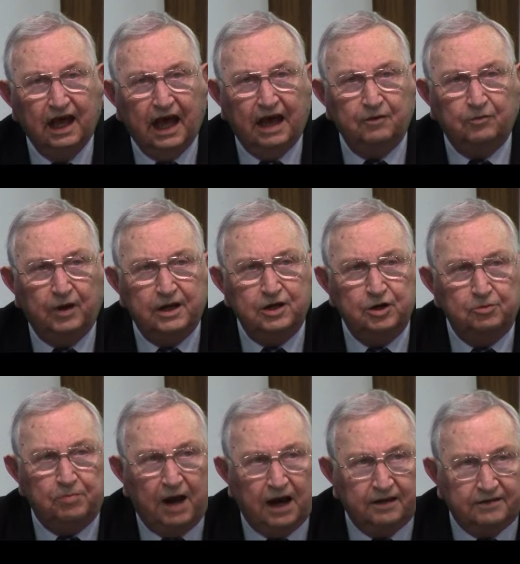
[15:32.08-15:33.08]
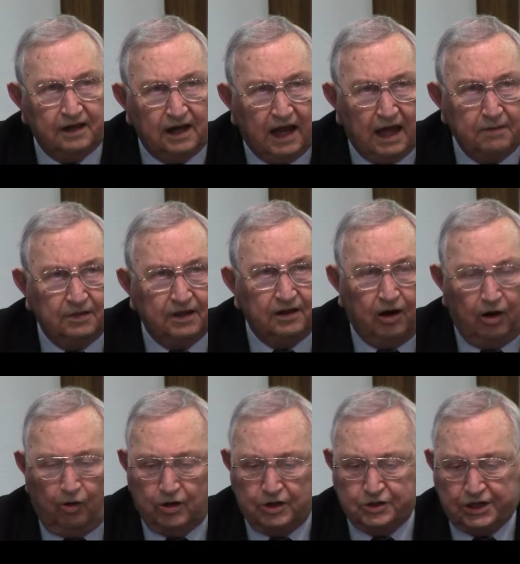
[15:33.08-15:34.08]
And when you bear the name of the
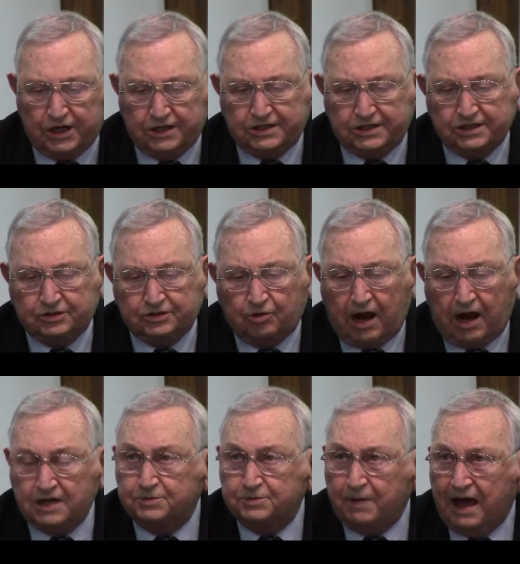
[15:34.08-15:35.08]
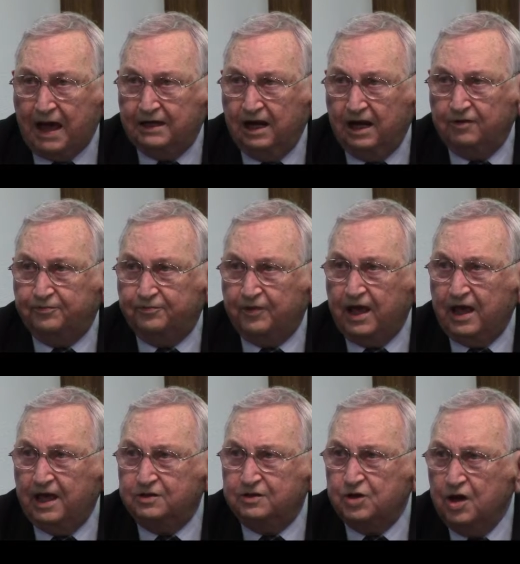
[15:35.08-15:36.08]
Lord Jesus Christ, my dear
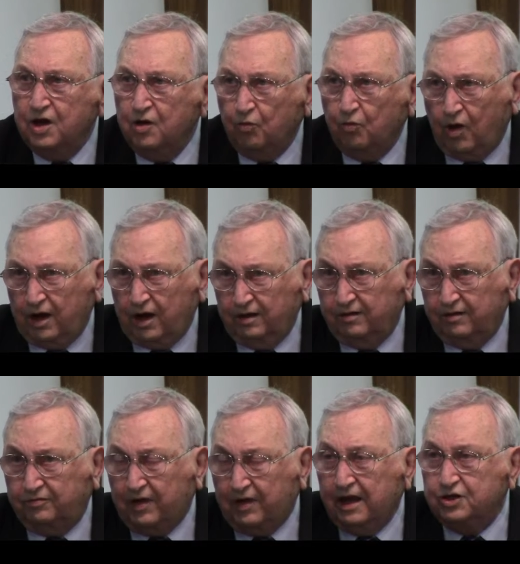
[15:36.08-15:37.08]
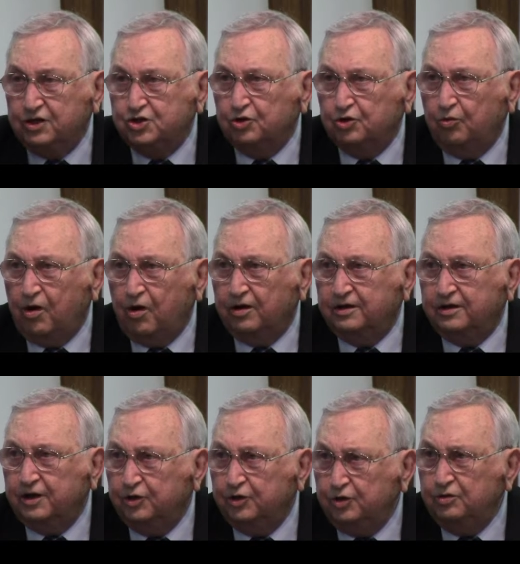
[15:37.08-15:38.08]
friends, one of the things you'll
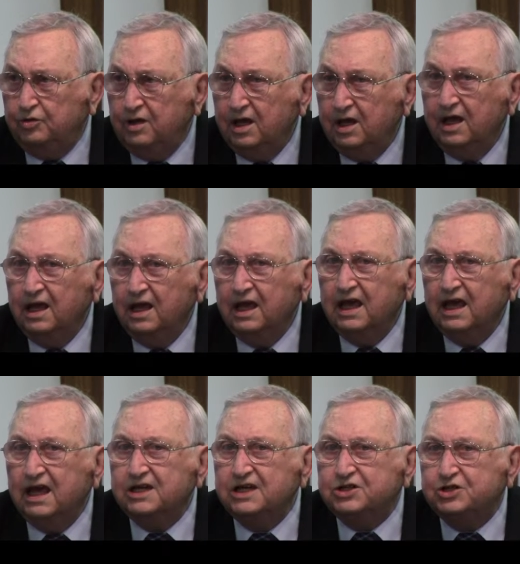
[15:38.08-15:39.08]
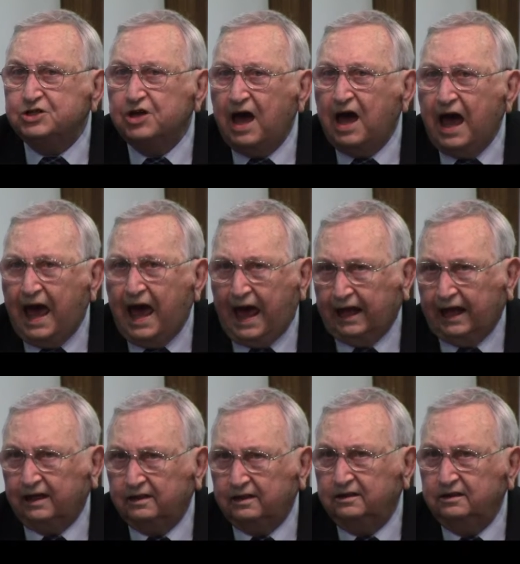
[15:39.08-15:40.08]
want to do is to
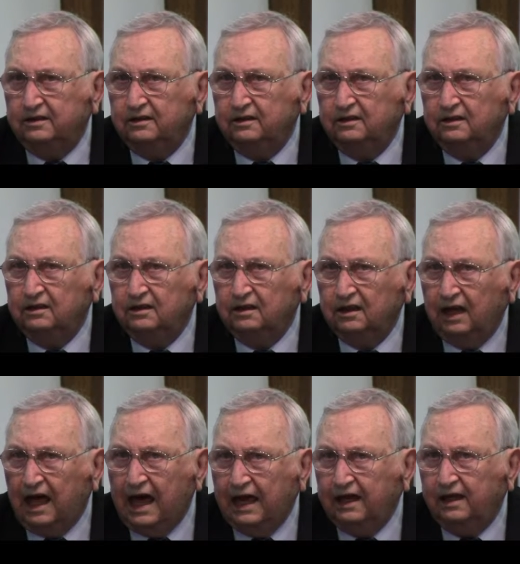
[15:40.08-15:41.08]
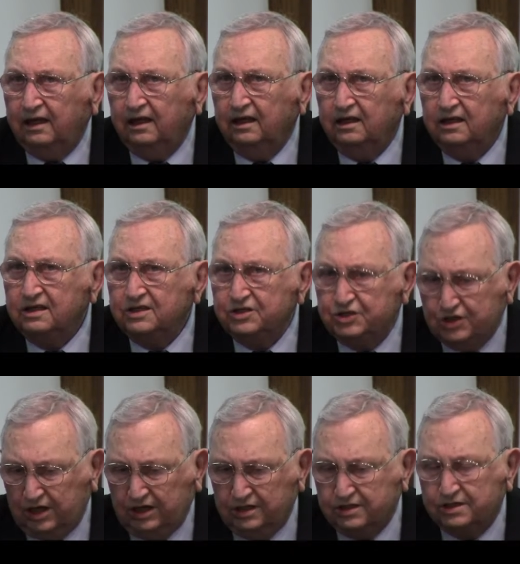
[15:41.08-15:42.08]
act like
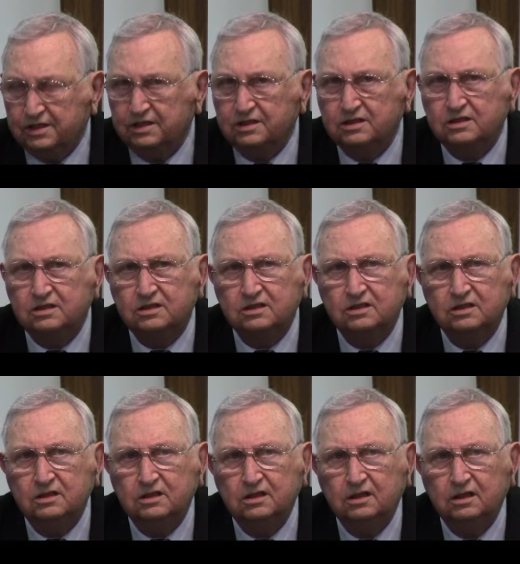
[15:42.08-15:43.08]
Jesus.